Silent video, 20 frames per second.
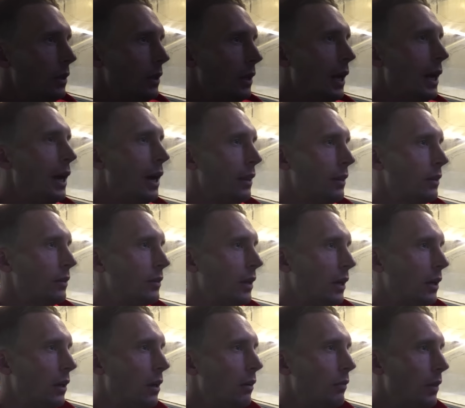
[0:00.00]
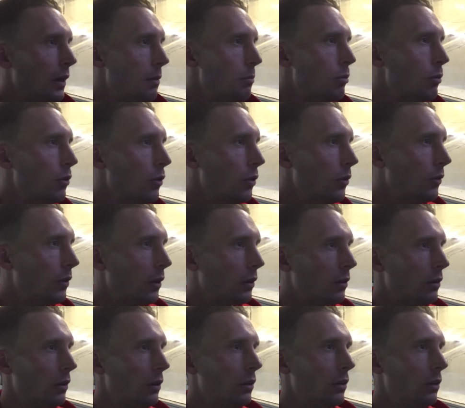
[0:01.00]
Yeah, I think second half they improved. I
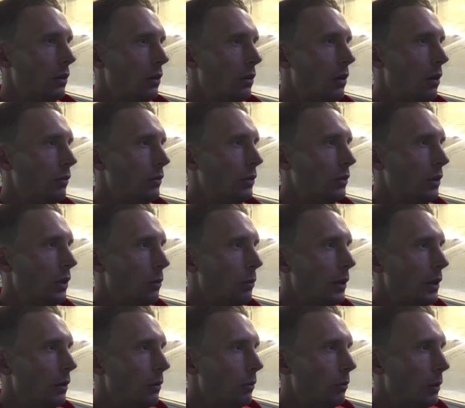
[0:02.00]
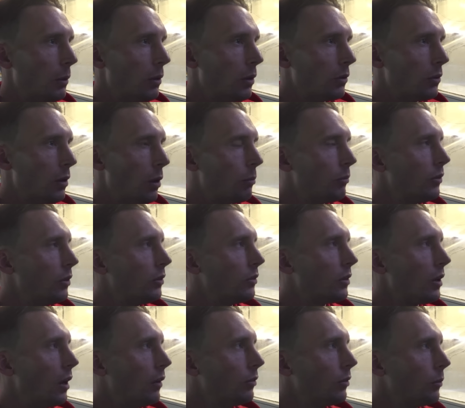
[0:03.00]
thought, obviously we were on top
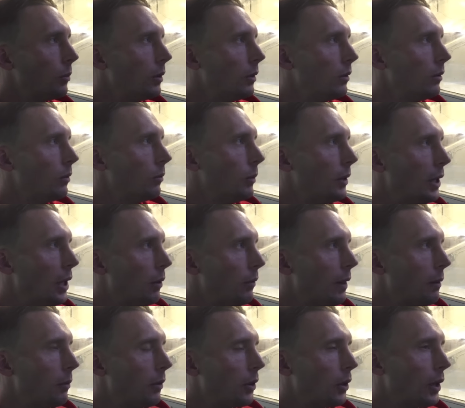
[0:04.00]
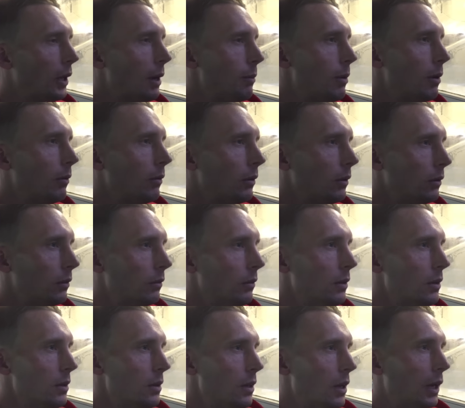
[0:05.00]
first half, so we knew they were going to come out and
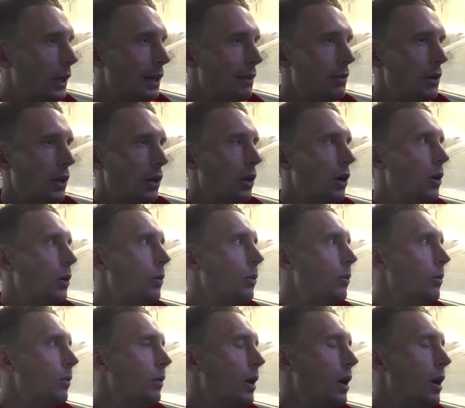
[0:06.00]
give it a go.